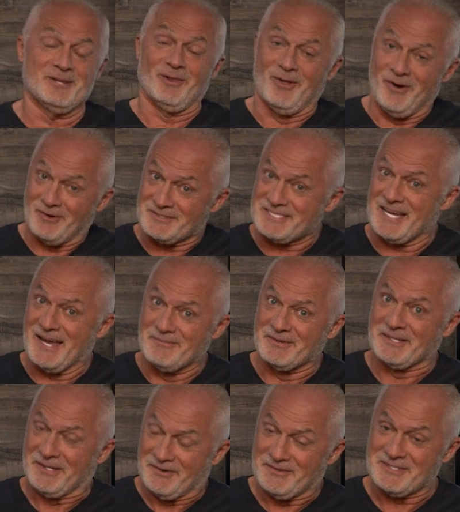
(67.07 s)
is a long time
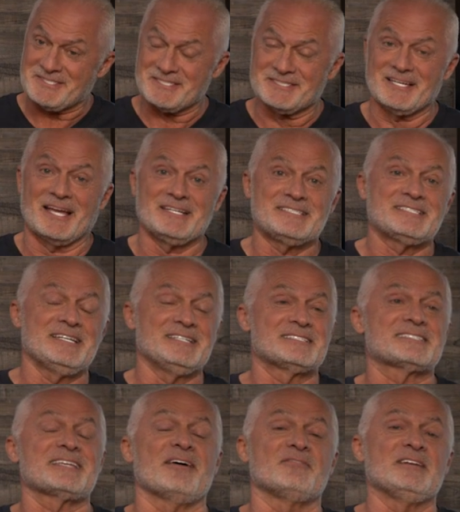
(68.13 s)
ago, this is
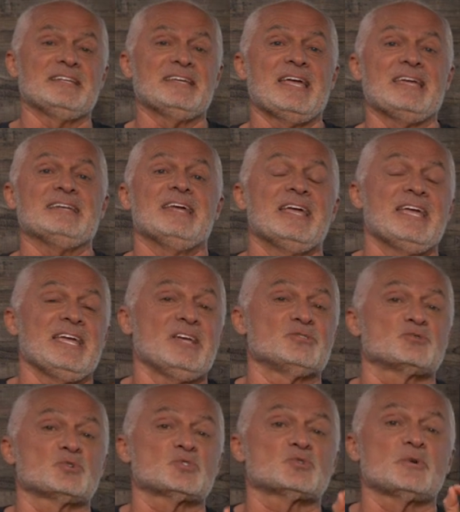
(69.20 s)
1978,
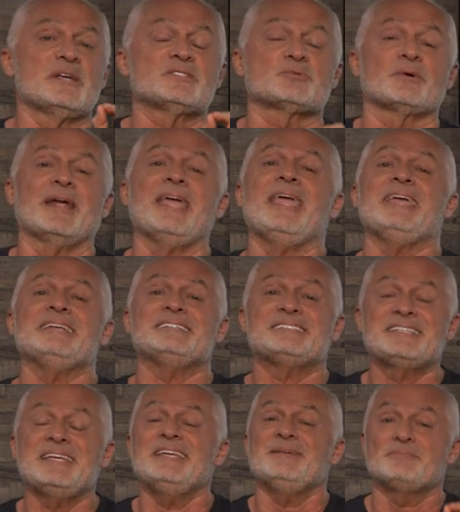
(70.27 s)
interest rates were
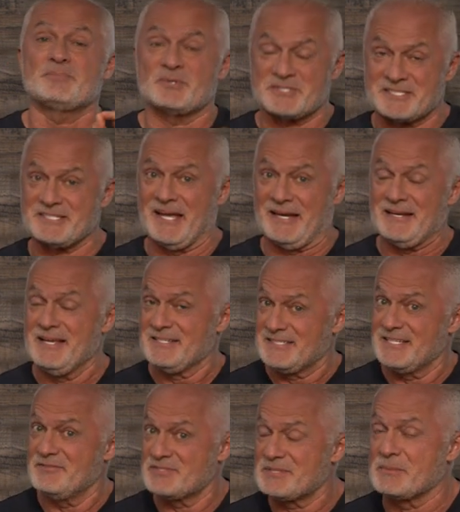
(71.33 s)
18%,
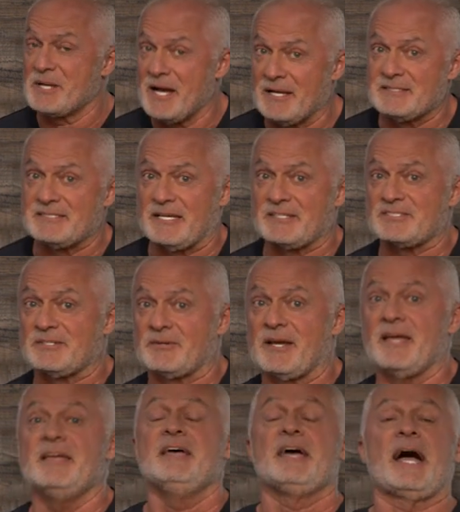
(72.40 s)
to give you some context,
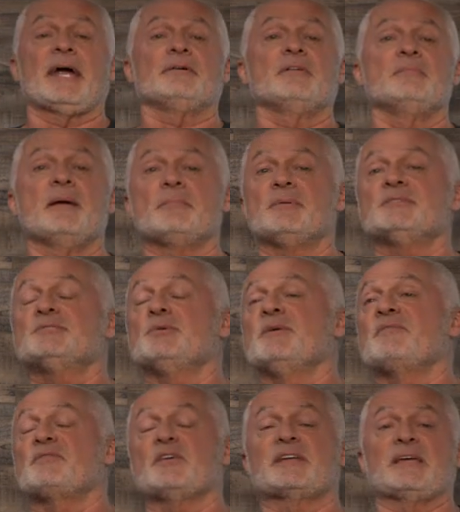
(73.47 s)
okay? I remember
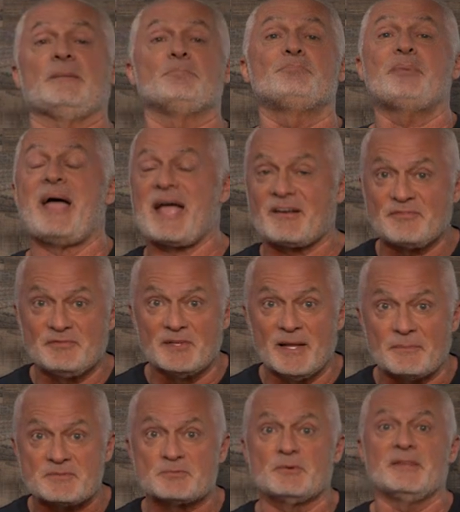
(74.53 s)
doing freaking
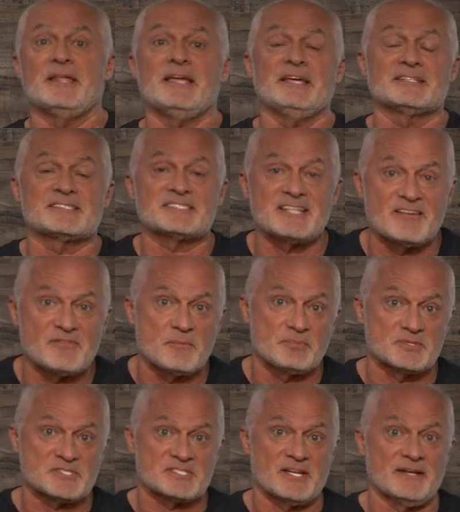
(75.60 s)
backflips when they hit
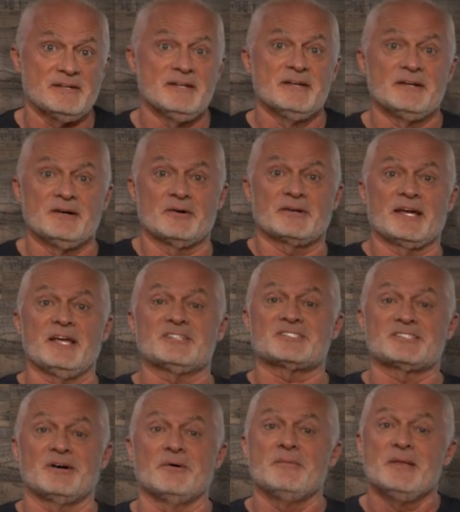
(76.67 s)
7%, okay?
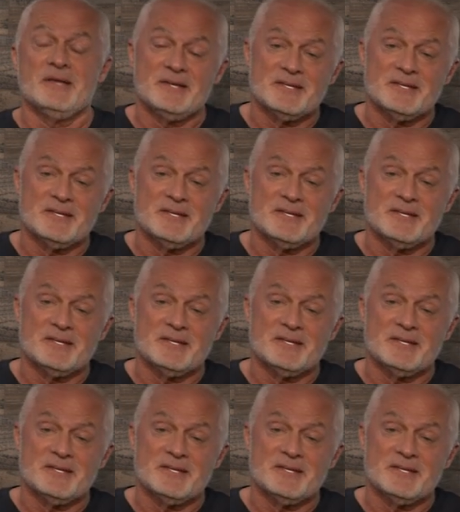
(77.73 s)
So